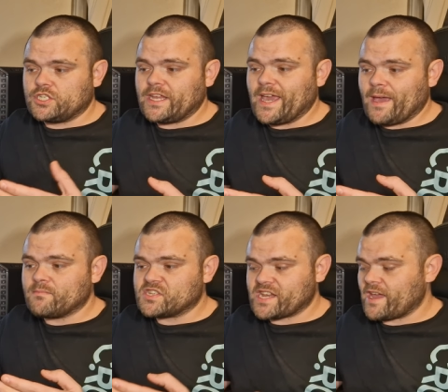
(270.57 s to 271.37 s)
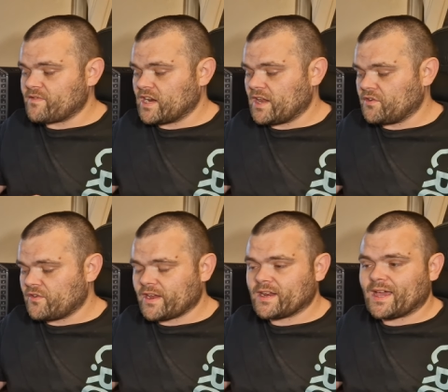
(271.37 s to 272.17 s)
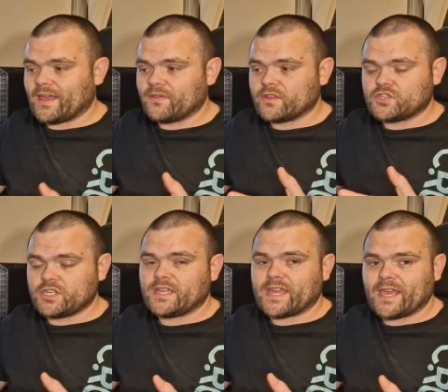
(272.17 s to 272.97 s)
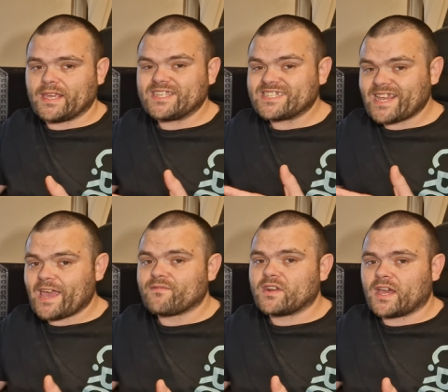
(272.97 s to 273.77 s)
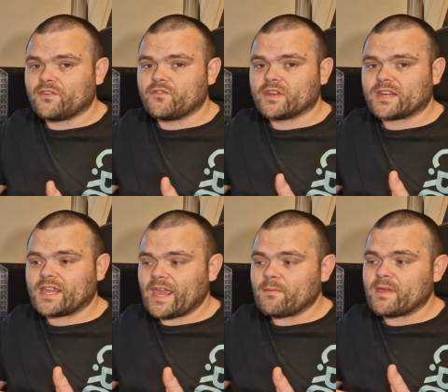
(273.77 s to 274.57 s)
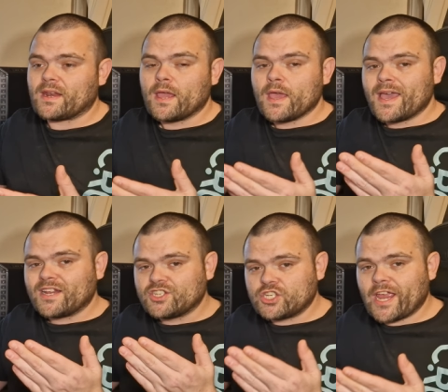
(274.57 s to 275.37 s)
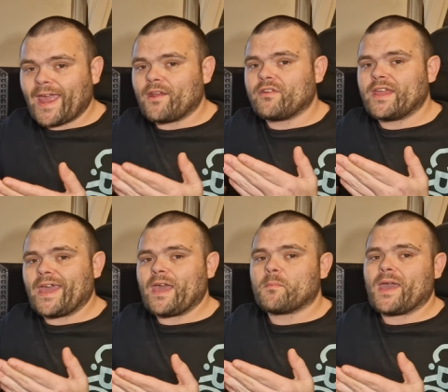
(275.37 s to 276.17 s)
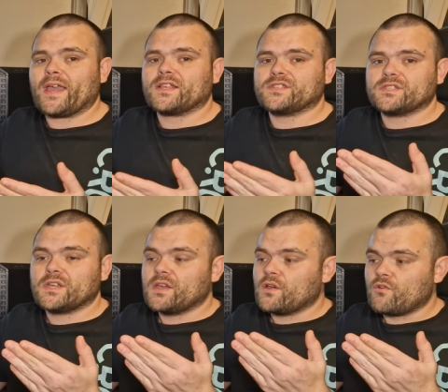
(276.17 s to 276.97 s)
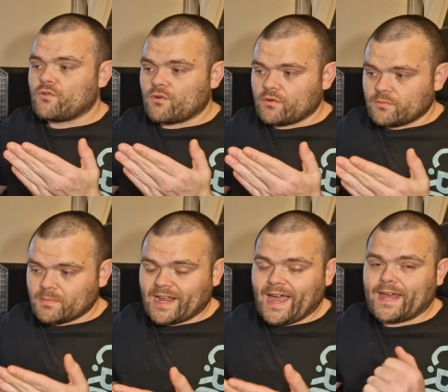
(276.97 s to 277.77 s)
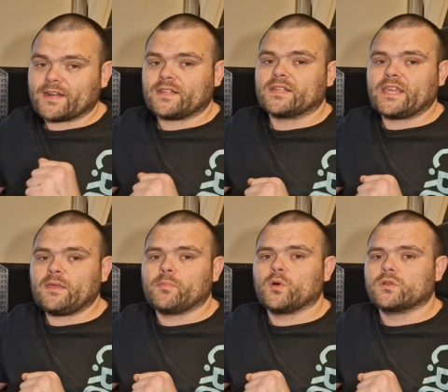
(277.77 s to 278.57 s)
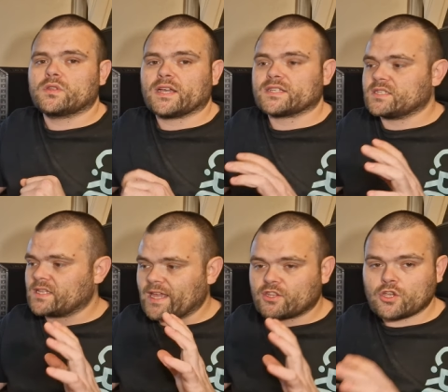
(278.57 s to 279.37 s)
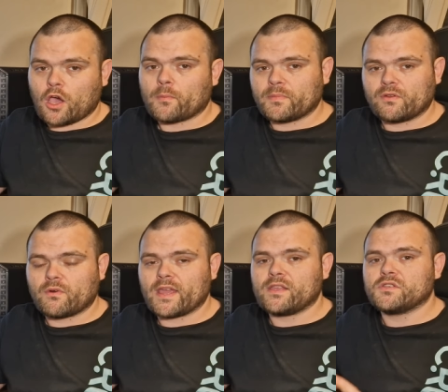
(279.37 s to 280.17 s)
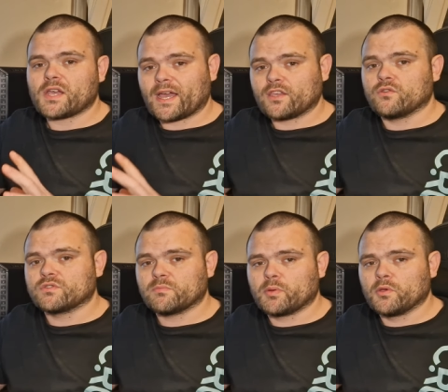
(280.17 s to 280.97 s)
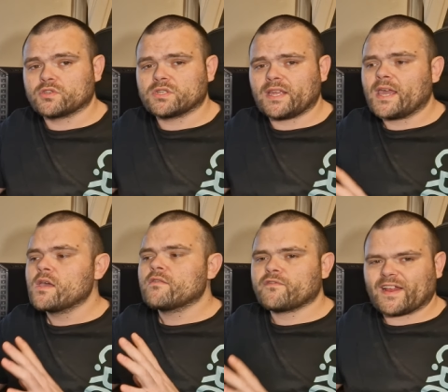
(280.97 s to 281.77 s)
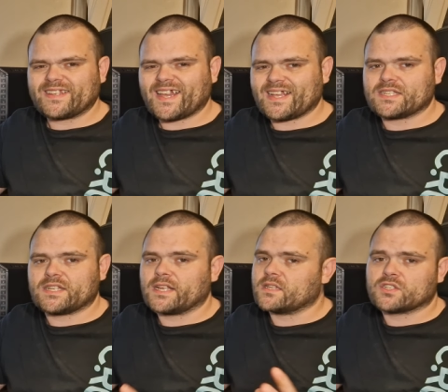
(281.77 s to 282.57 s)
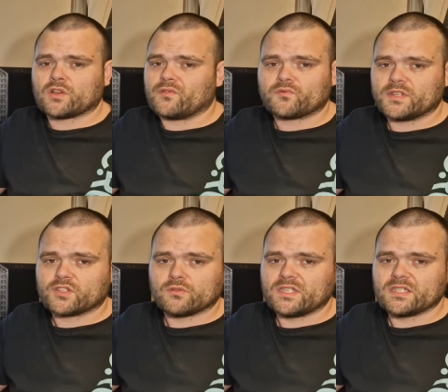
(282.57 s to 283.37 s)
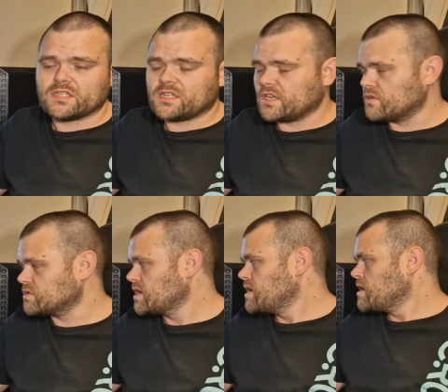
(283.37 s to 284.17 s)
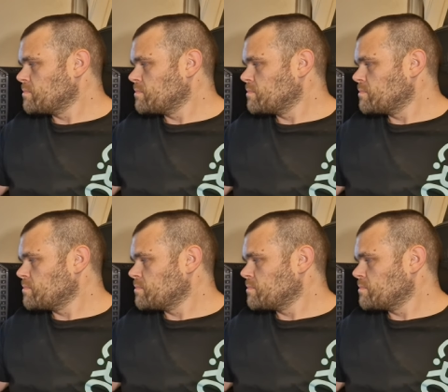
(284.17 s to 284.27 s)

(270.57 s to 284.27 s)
GM700 and the GK700 Gaming Cherry MX mechanical keyboard. That's their top of the range. I use them personally. Fantastic. The software is so easy to use.